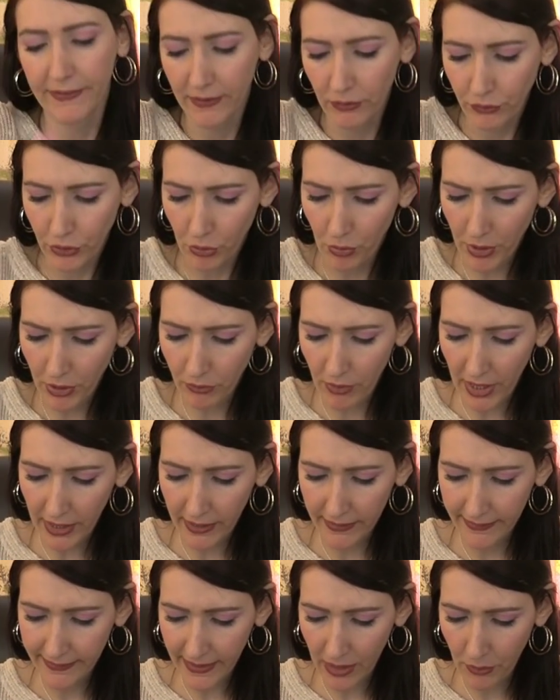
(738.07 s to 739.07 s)
if you want to
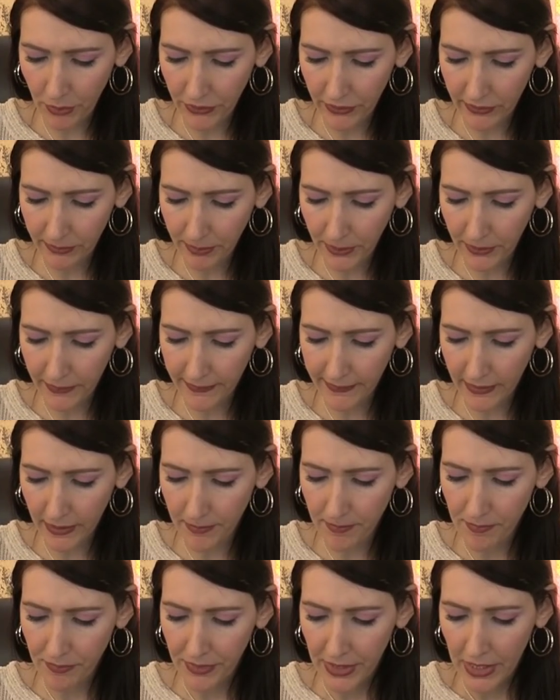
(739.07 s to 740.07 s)
reconcile with this
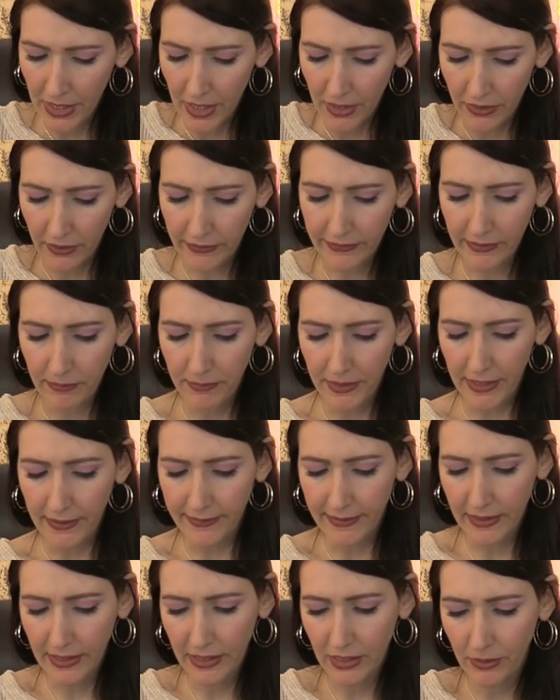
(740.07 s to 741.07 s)
person, there's some things
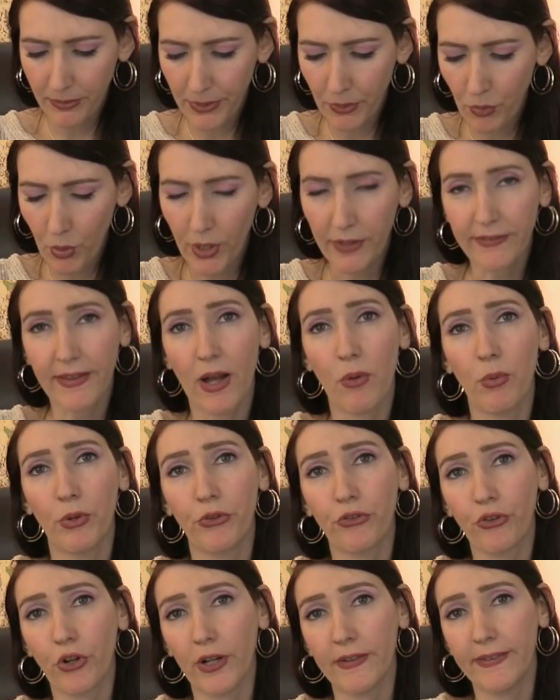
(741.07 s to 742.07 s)
that need to be worked out with
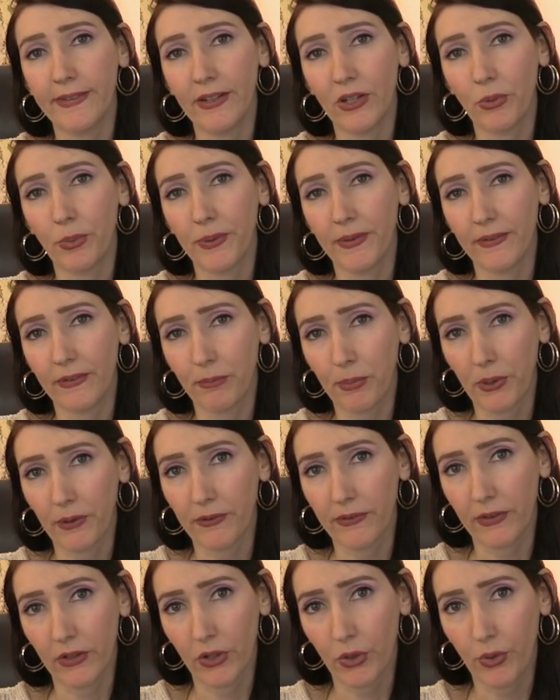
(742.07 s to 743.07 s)
trust here with this
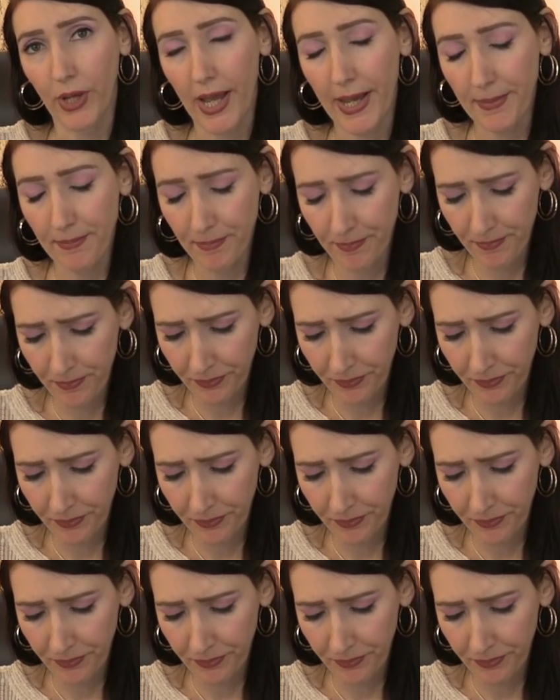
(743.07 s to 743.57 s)
person, okay?